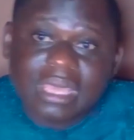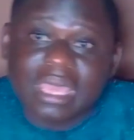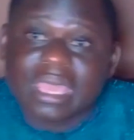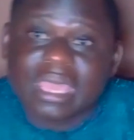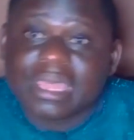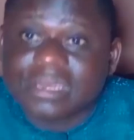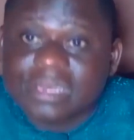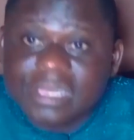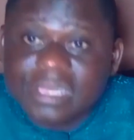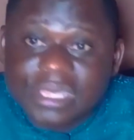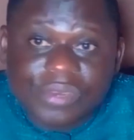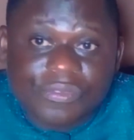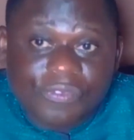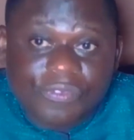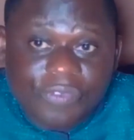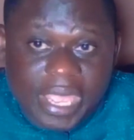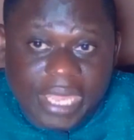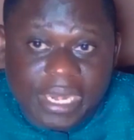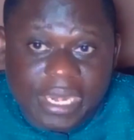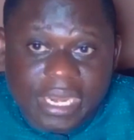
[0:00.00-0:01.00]
and in
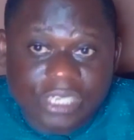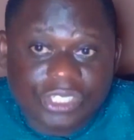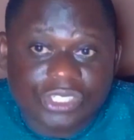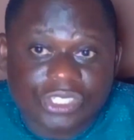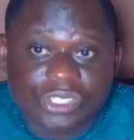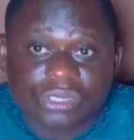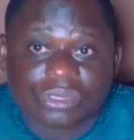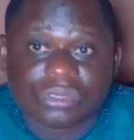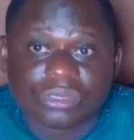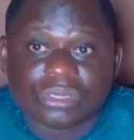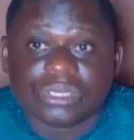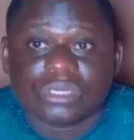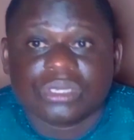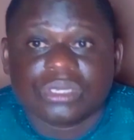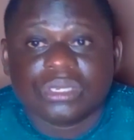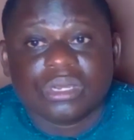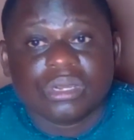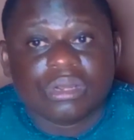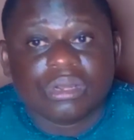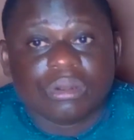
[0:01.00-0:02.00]

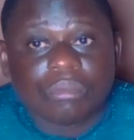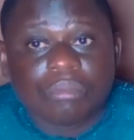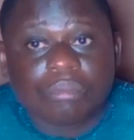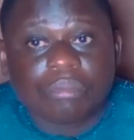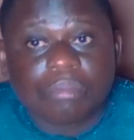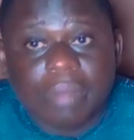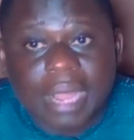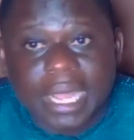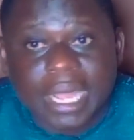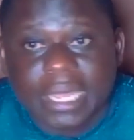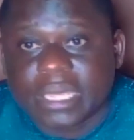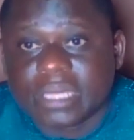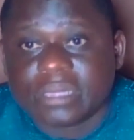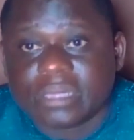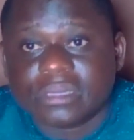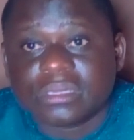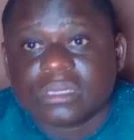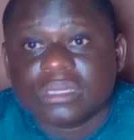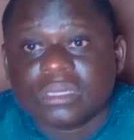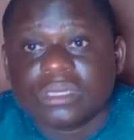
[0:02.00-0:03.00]
financial
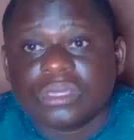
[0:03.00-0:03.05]
market.